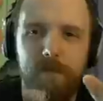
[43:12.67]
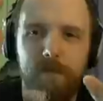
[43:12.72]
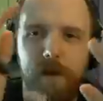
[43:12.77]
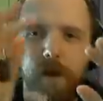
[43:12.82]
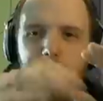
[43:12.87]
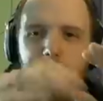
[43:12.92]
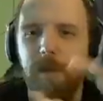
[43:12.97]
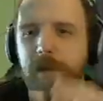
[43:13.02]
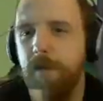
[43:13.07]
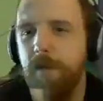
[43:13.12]

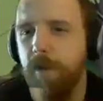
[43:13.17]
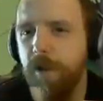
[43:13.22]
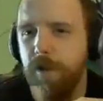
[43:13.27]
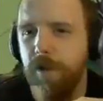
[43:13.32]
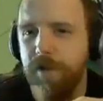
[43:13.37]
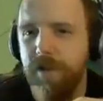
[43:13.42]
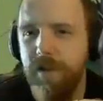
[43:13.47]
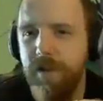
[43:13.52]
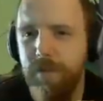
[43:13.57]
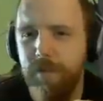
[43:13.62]

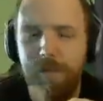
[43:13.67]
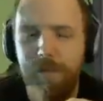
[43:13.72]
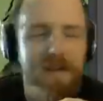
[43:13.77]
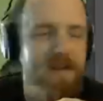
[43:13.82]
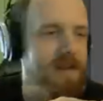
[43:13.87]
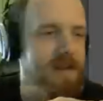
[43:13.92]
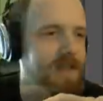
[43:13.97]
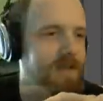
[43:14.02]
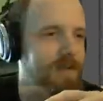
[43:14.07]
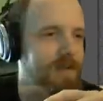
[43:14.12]
oldie-worldy,
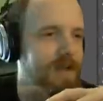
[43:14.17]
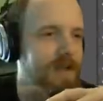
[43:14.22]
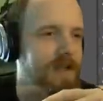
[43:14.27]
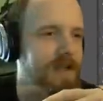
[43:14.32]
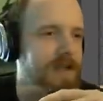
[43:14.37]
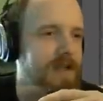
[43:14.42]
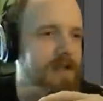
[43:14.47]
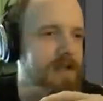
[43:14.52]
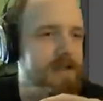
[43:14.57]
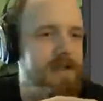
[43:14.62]

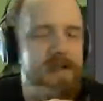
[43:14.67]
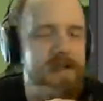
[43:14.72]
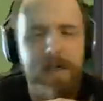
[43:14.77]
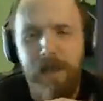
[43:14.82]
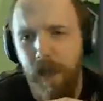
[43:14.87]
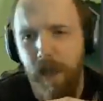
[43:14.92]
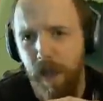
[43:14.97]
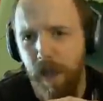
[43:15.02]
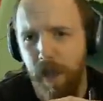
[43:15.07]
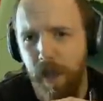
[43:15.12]
medievally
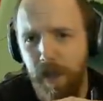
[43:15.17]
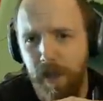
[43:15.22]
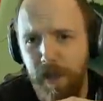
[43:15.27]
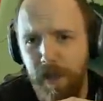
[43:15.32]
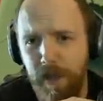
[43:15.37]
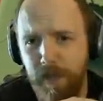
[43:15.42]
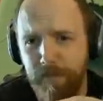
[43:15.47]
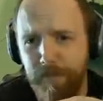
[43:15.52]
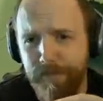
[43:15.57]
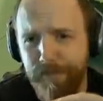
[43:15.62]

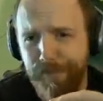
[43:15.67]
uh,